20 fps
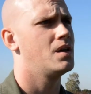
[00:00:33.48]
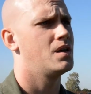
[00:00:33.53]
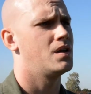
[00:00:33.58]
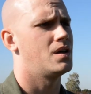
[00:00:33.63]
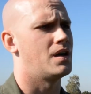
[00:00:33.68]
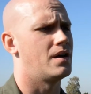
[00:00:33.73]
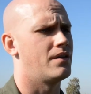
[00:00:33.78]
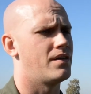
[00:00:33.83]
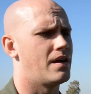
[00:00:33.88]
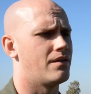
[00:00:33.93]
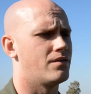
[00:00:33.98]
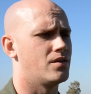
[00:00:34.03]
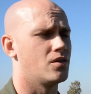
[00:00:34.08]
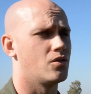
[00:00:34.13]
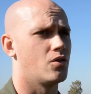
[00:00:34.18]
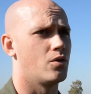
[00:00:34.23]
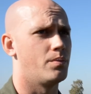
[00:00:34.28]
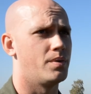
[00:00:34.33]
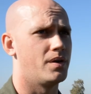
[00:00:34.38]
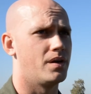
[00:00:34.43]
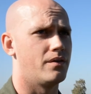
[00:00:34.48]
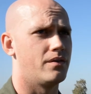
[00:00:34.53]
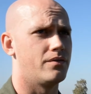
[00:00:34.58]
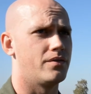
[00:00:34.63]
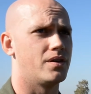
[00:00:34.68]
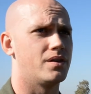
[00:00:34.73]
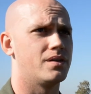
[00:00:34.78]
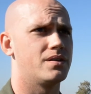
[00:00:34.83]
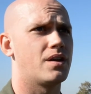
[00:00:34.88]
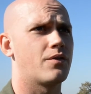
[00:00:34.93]
Uh, they have a little bit of
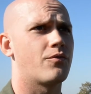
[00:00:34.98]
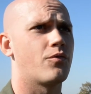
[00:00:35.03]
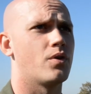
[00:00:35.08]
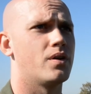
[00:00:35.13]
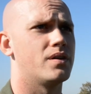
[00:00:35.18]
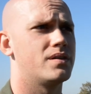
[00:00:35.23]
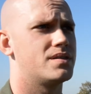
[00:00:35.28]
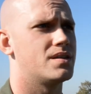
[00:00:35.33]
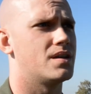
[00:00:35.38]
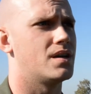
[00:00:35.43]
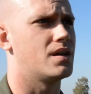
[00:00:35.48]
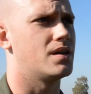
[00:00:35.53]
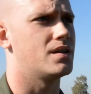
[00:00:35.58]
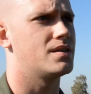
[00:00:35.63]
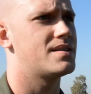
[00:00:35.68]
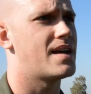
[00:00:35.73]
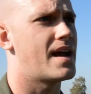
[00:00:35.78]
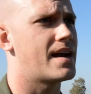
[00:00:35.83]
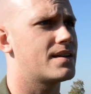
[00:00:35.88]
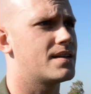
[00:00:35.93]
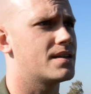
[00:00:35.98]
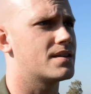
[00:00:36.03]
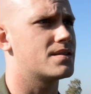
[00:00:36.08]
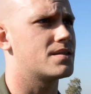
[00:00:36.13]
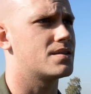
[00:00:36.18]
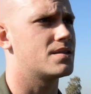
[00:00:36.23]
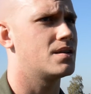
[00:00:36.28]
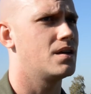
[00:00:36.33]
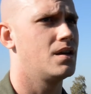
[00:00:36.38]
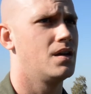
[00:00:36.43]
a different uh,
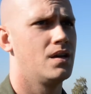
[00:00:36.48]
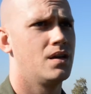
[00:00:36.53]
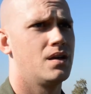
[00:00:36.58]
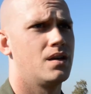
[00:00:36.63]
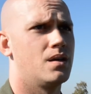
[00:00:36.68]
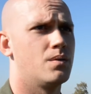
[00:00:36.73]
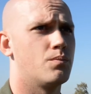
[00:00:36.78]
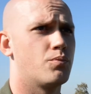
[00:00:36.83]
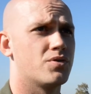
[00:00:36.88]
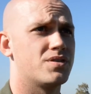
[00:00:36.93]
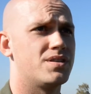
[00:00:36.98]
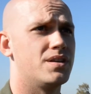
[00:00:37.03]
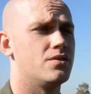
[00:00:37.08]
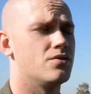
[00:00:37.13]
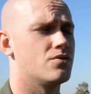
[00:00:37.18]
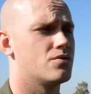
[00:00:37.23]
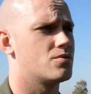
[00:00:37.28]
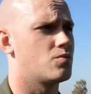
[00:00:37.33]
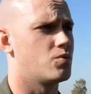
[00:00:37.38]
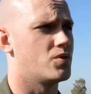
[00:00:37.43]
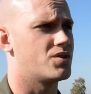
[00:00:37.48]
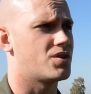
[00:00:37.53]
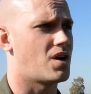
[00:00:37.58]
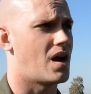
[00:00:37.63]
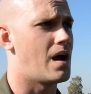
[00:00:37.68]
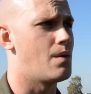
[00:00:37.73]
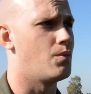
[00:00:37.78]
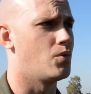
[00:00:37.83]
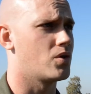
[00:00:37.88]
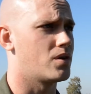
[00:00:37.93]
tactics and procedures, which
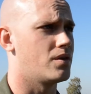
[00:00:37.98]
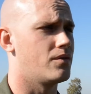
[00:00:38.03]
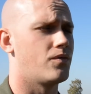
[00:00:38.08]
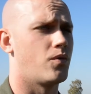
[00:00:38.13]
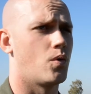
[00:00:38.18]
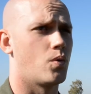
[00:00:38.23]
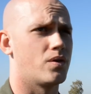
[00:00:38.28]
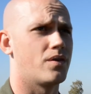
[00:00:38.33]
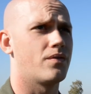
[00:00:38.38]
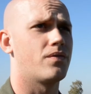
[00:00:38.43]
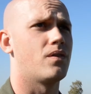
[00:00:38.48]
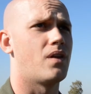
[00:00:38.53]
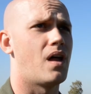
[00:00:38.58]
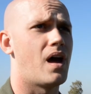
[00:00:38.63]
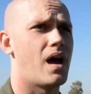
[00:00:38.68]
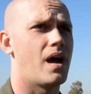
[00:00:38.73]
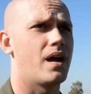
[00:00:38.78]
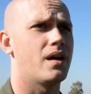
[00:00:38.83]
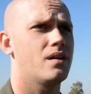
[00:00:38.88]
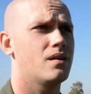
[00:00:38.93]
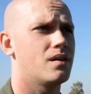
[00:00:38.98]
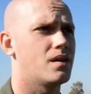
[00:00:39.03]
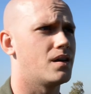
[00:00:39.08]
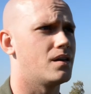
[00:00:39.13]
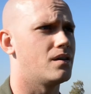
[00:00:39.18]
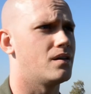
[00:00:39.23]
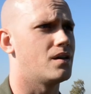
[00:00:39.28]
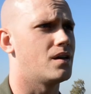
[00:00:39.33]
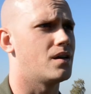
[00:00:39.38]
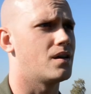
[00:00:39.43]
I'm looking forward to fly
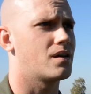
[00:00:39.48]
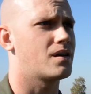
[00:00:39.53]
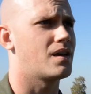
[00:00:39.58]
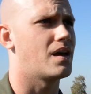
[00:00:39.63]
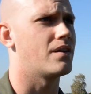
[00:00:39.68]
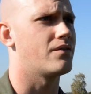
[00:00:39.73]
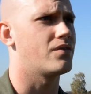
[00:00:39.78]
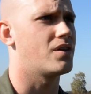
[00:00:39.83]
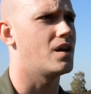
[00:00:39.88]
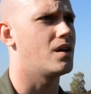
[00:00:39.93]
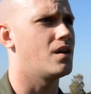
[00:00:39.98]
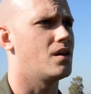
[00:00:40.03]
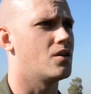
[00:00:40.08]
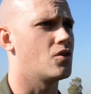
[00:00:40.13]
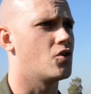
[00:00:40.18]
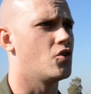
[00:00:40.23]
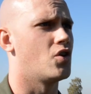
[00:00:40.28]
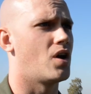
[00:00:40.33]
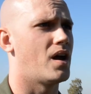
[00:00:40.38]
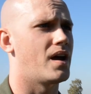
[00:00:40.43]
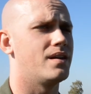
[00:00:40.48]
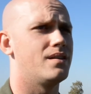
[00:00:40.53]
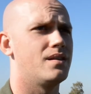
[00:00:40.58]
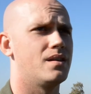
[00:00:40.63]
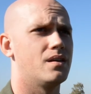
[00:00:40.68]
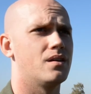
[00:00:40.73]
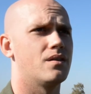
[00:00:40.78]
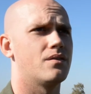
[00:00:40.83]
and kind of get a good idea